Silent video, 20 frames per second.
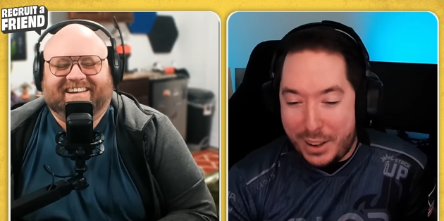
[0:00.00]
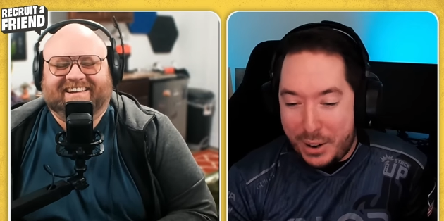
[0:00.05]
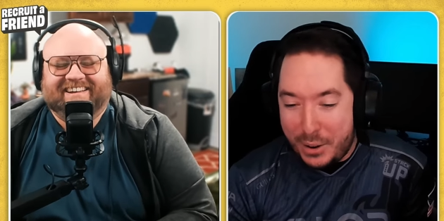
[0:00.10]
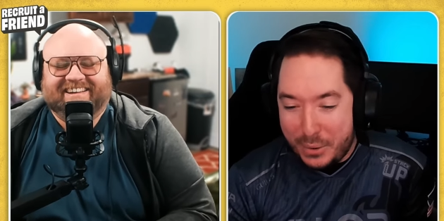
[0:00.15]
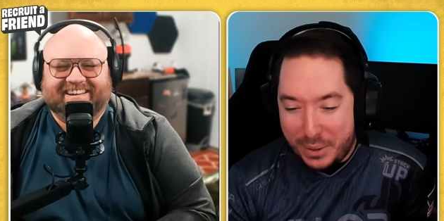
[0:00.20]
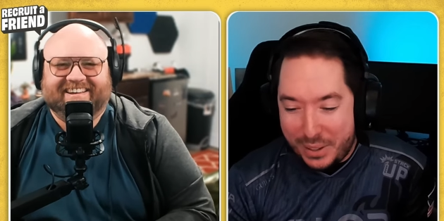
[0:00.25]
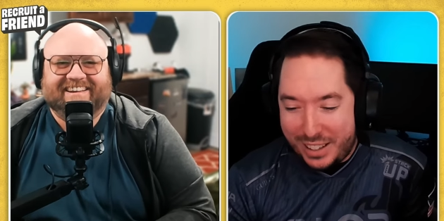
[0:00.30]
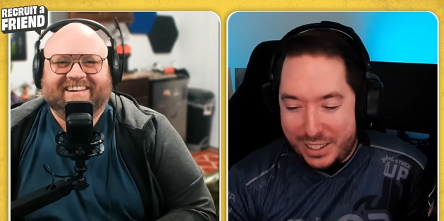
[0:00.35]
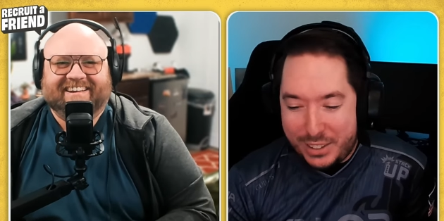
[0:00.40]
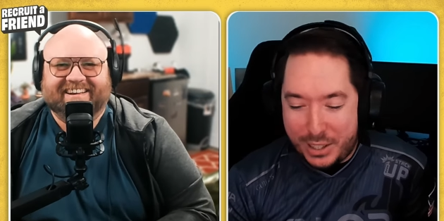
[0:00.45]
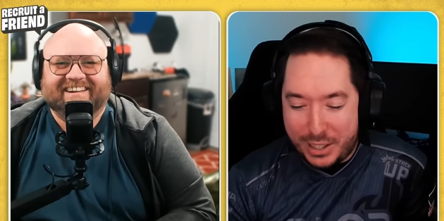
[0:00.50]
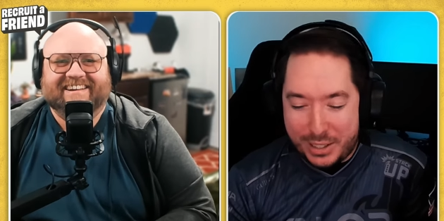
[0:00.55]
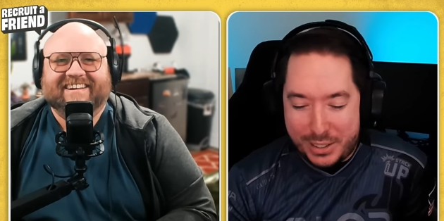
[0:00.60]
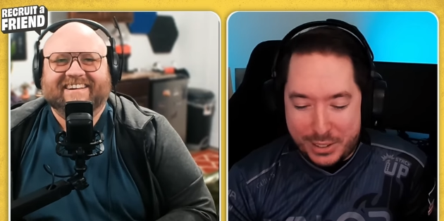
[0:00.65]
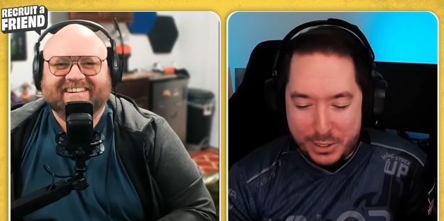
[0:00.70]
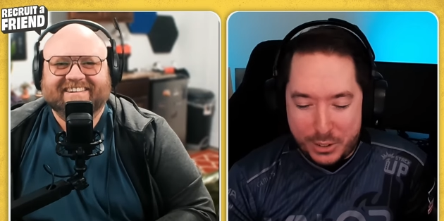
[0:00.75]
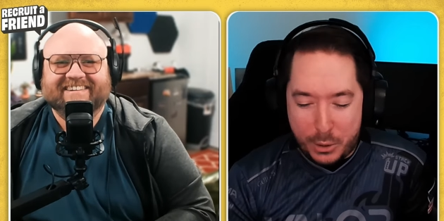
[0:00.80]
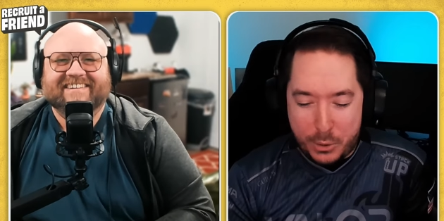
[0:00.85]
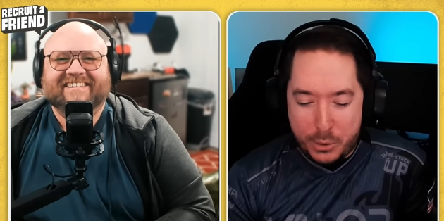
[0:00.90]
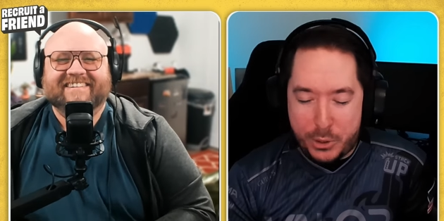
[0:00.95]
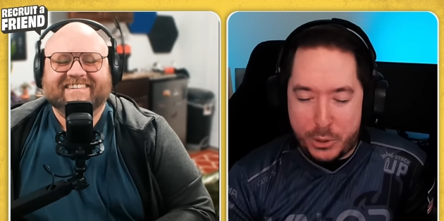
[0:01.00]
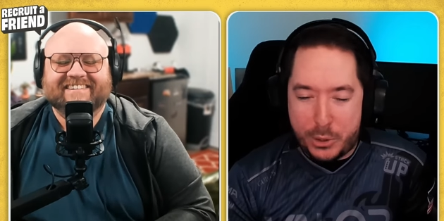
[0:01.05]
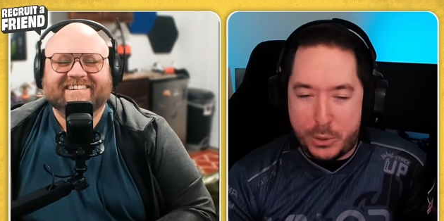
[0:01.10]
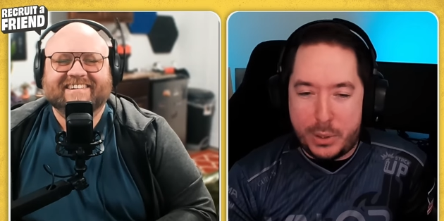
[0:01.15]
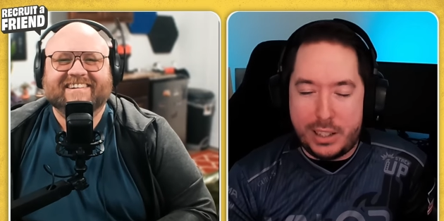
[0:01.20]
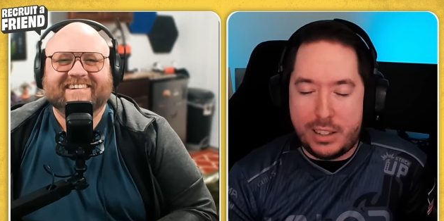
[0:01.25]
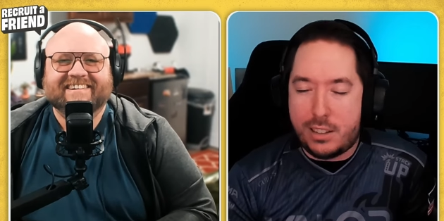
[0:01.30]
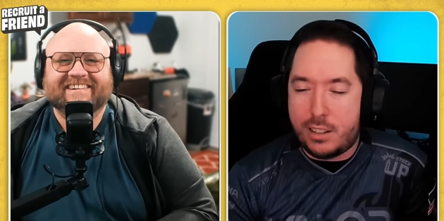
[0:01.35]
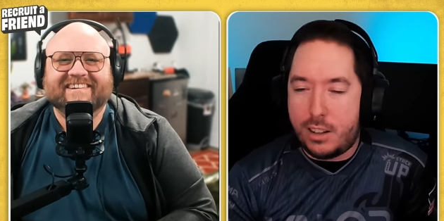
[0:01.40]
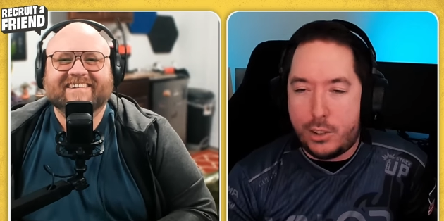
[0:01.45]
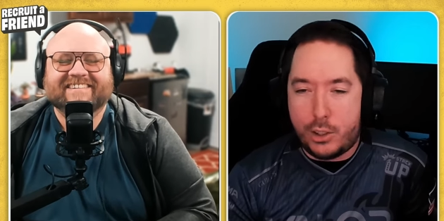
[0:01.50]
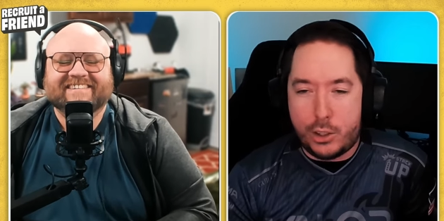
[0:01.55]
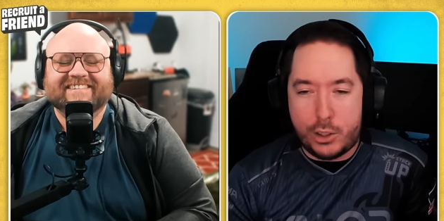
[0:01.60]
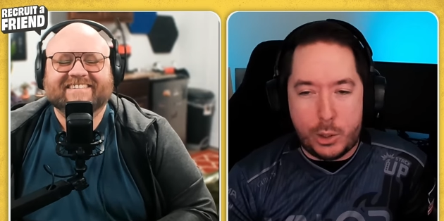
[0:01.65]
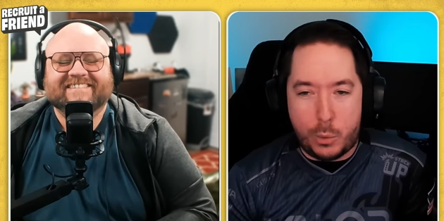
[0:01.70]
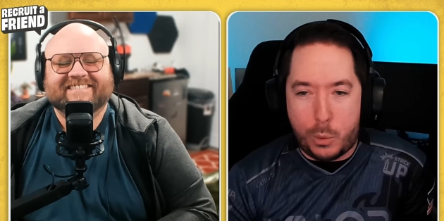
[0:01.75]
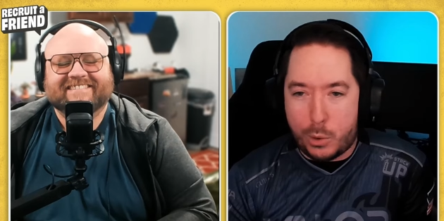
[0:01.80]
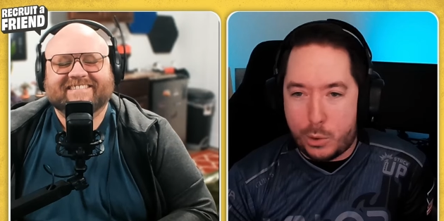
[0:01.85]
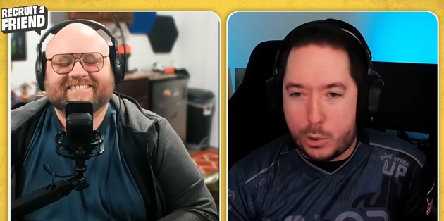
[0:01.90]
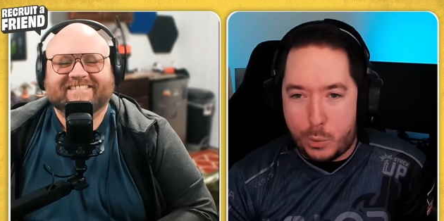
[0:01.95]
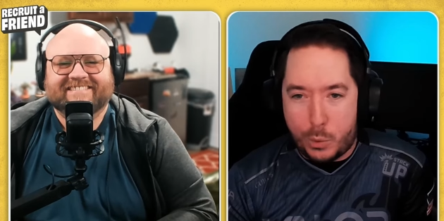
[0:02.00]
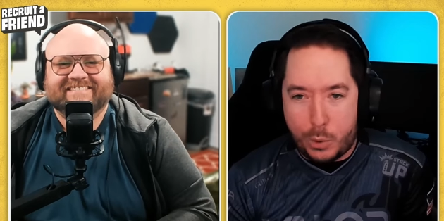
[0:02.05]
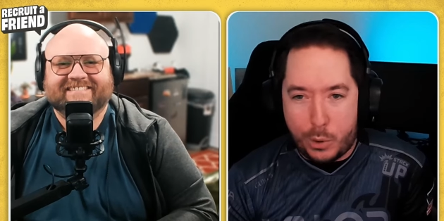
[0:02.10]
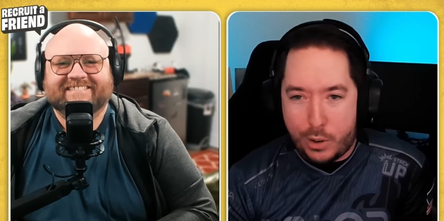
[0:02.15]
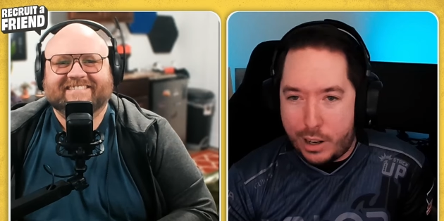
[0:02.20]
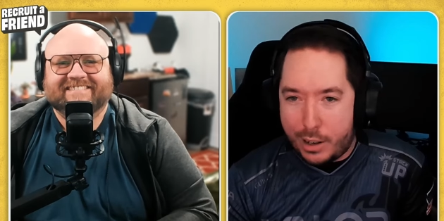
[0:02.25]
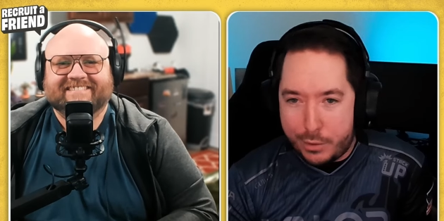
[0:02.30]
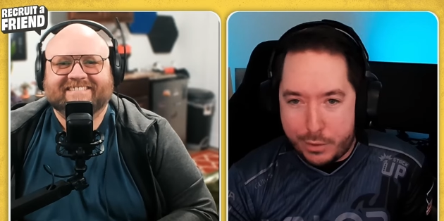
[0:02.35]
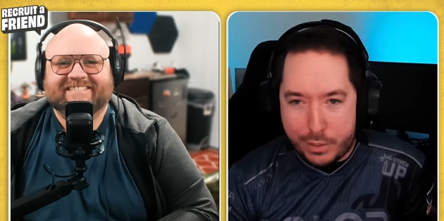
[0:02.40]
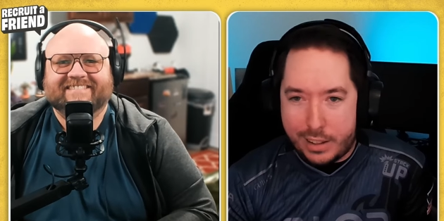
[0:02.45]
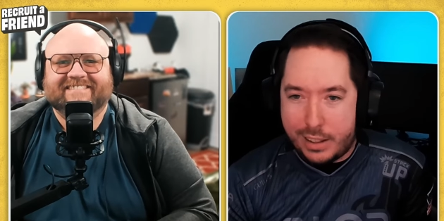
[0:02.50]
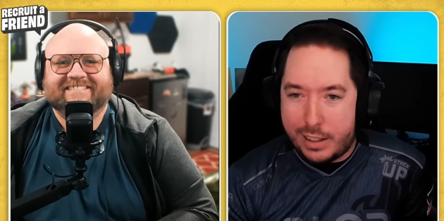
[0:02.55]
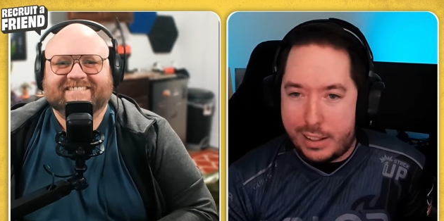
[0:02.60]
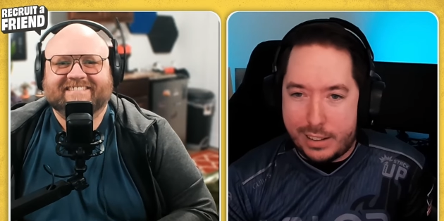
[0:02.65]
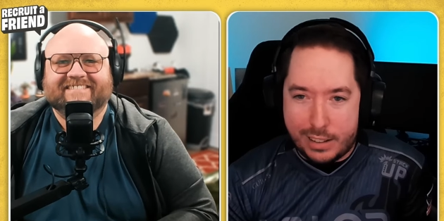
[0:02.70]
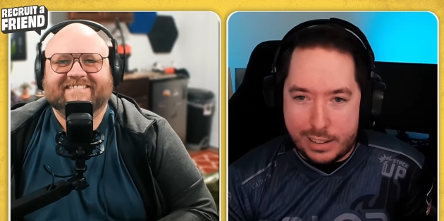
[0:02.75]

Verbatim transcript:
Speaker 1: know, it's it's so true, and it's yeah. not just a World of Warcraft thing.